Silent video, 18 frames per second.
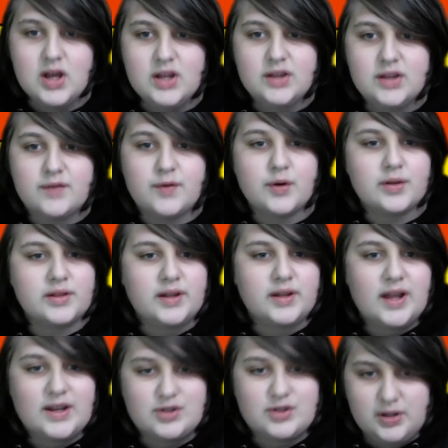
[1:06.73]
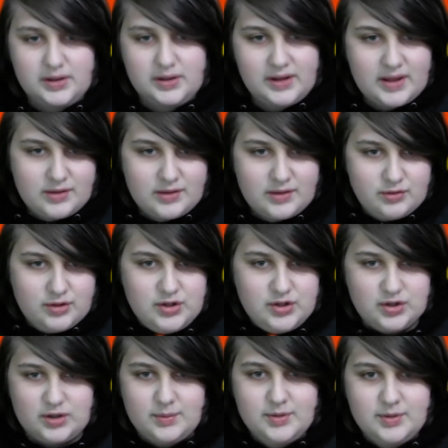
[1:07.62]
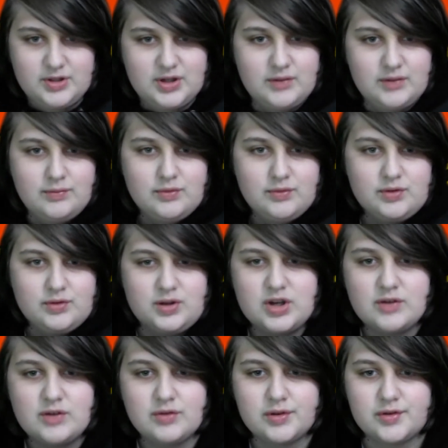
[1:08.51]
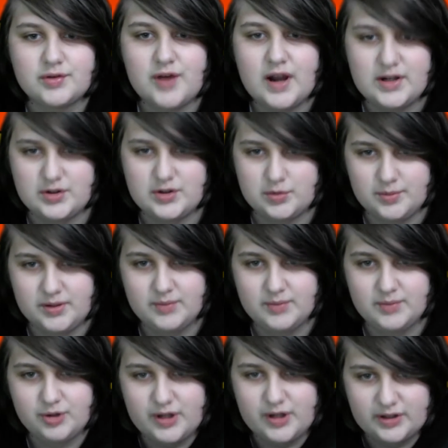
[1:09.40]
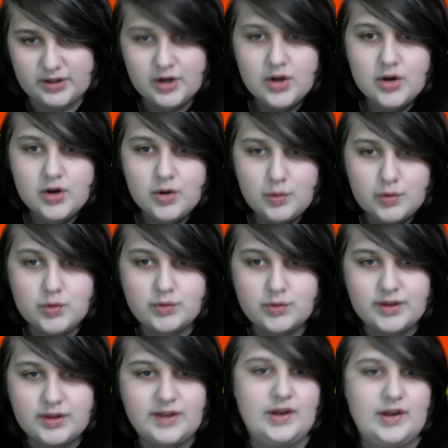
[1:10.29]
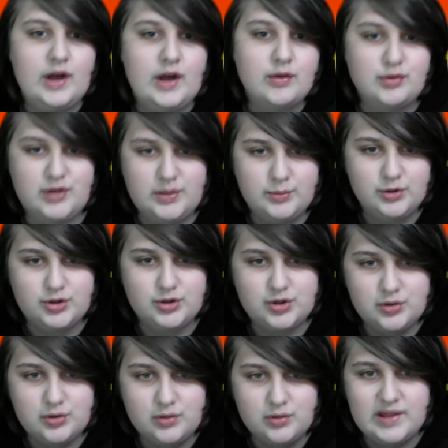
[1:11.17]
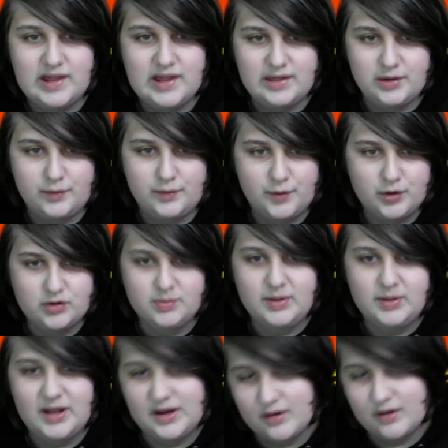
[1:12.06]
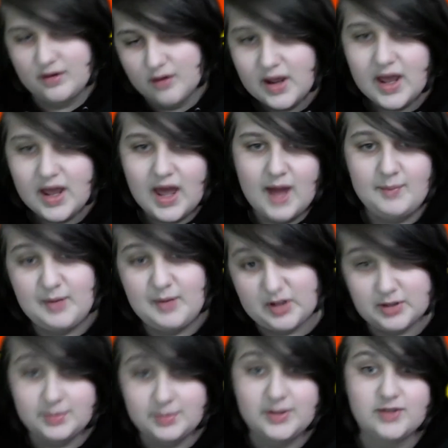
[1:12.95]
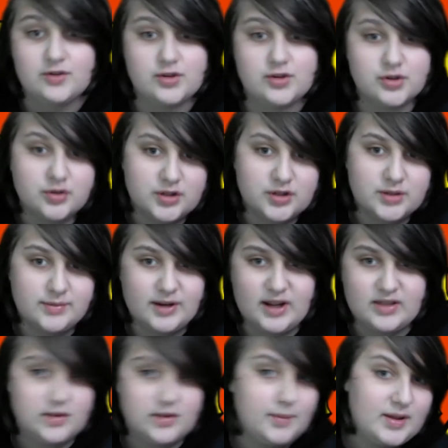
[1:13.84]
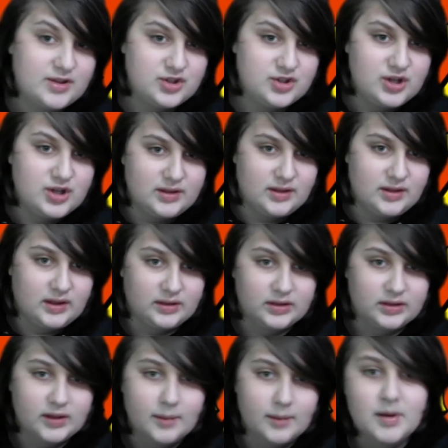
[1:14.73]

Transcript: The first selection is less strategic, but the general strategy would be to predict who you think the other team will choose as their first player, and pick the player on your team that has the best chance against them.